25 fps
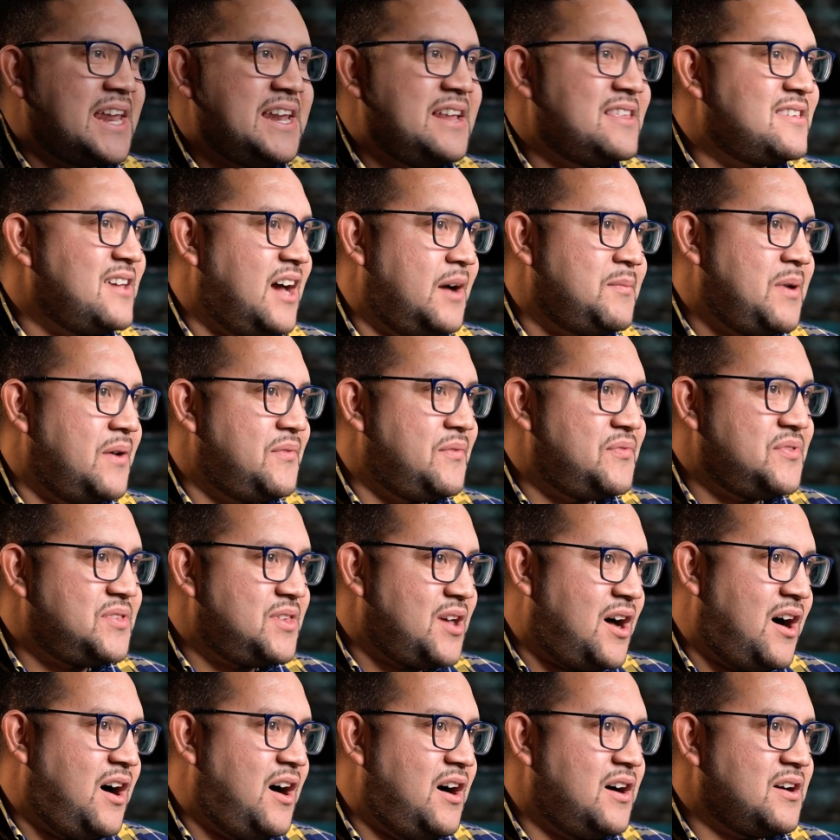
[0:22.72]
anytime I've
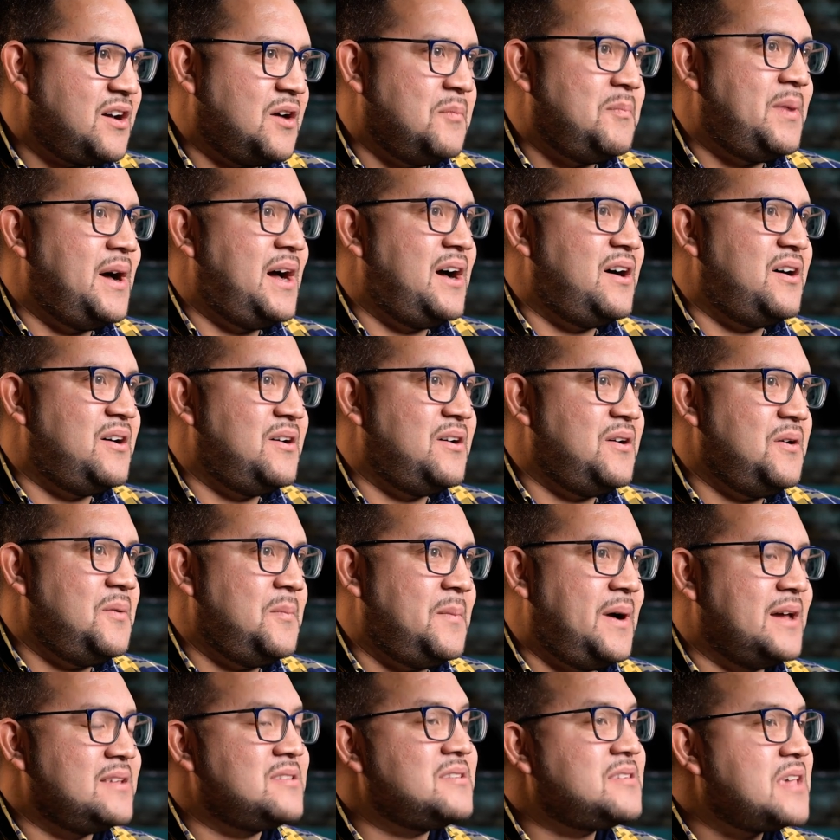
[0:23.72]
talked about
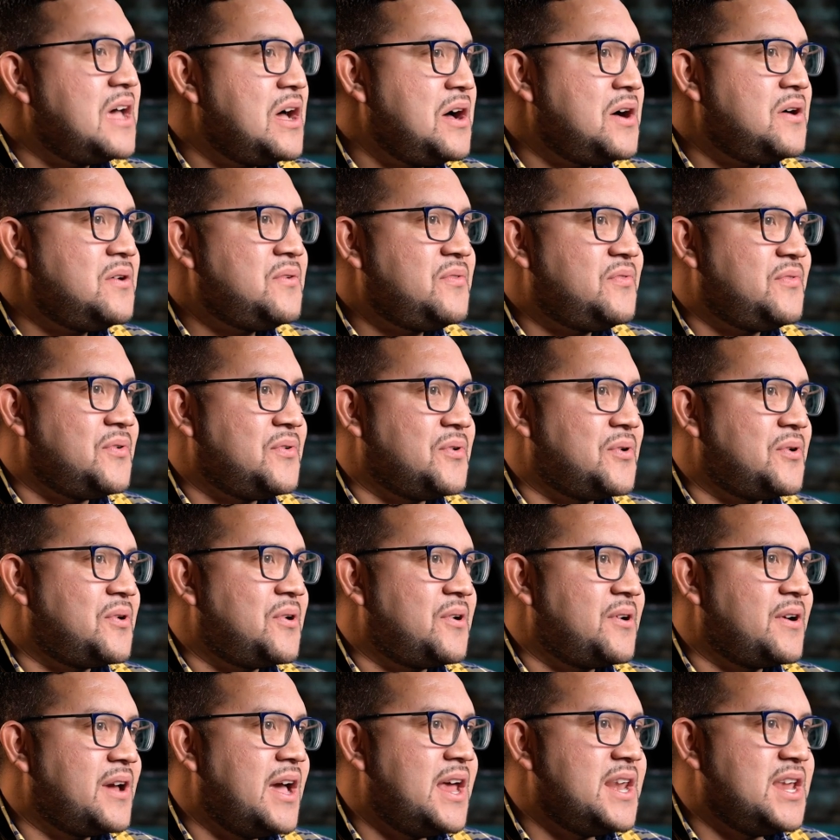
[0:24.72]
myself
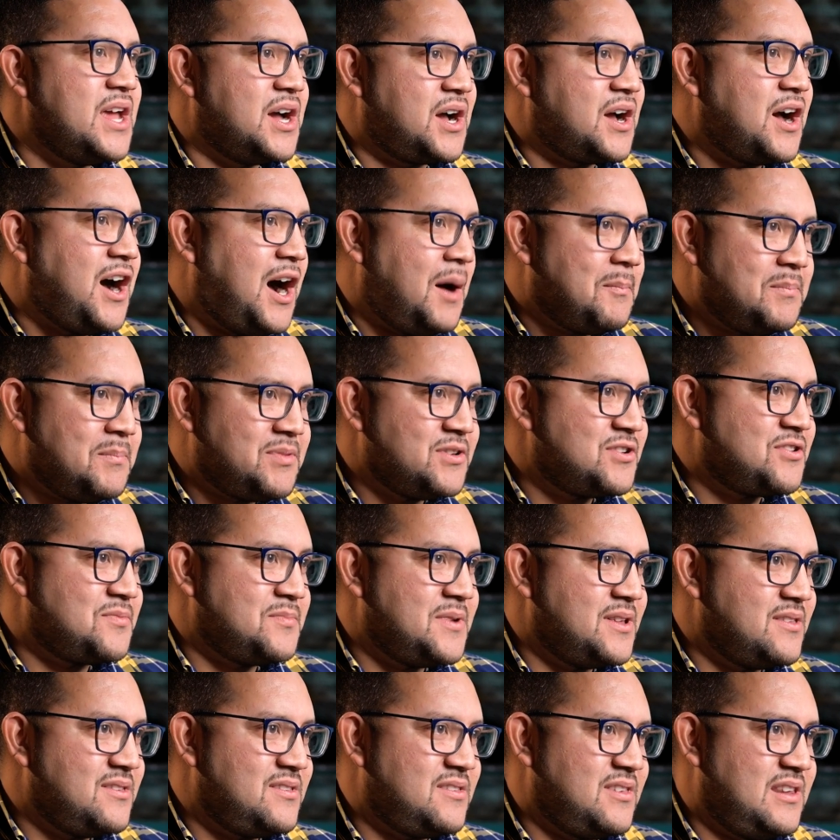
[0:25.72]
or any
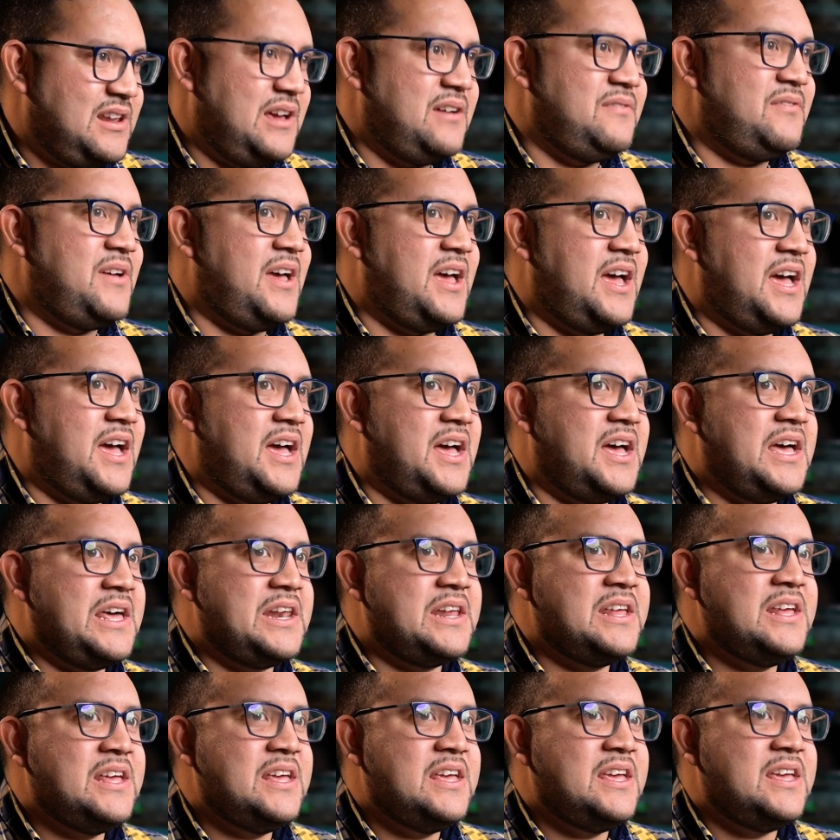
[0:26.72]
accomplishments that I've
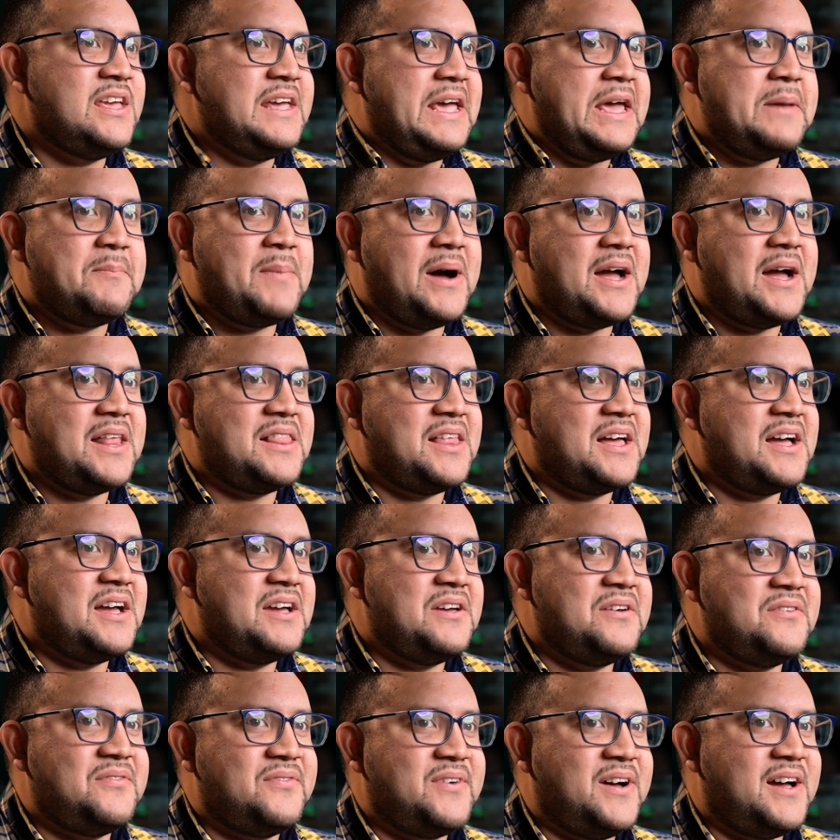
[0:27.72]
had in my
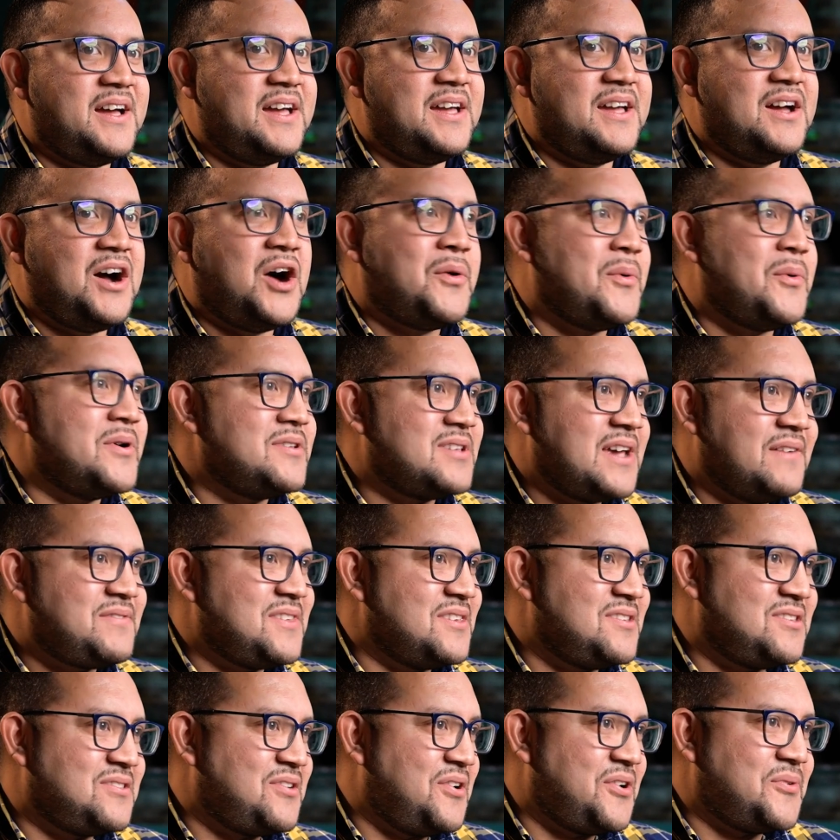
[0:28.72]
life, I always have
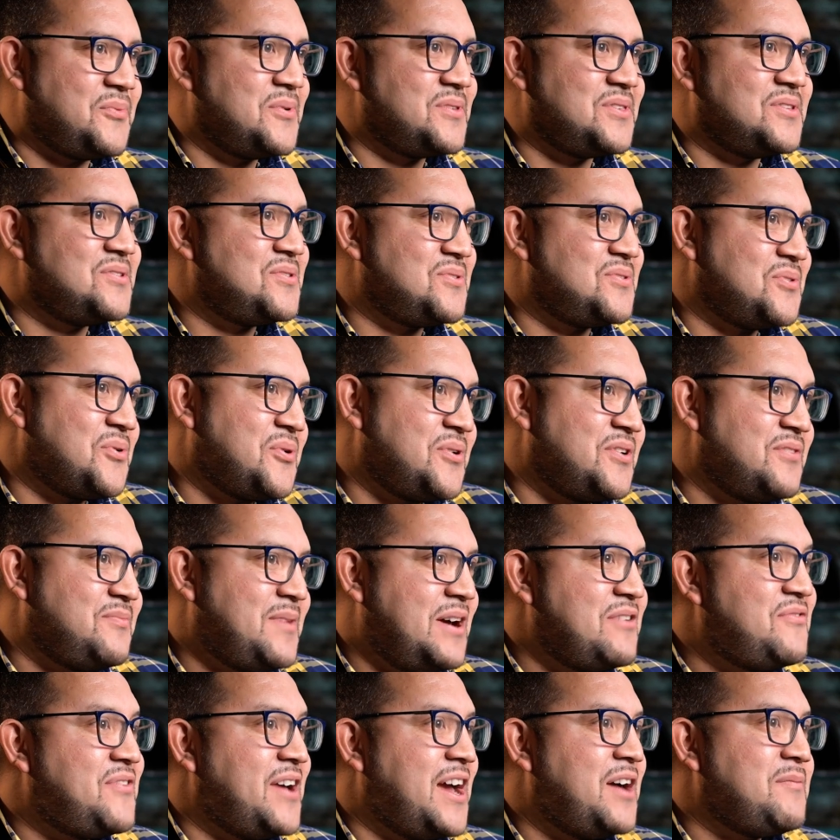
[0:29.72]
to start with the story of
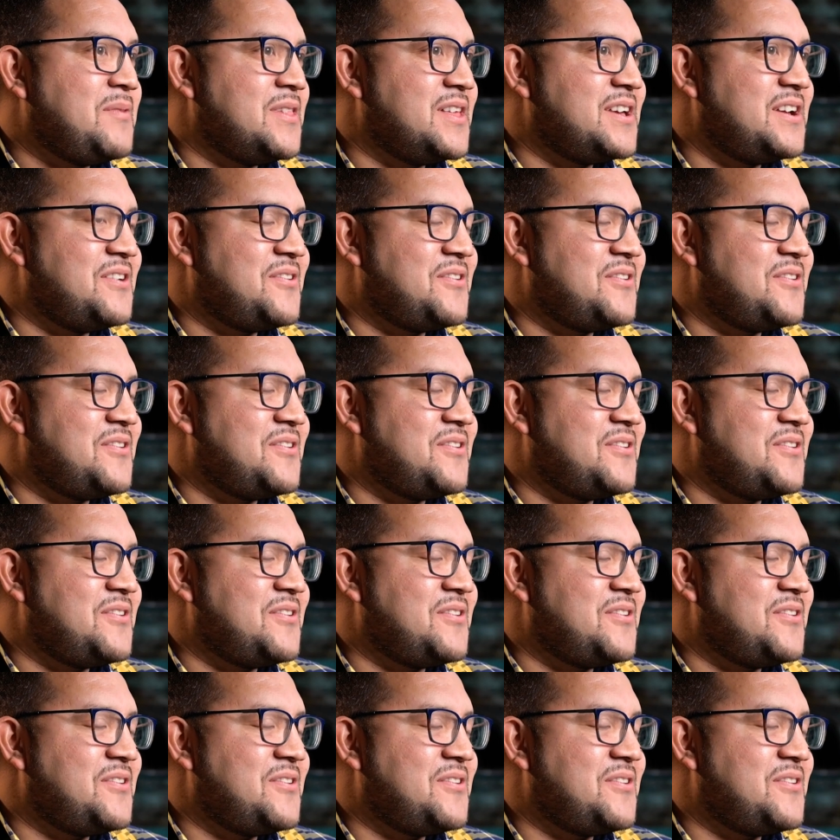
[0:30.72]
my family,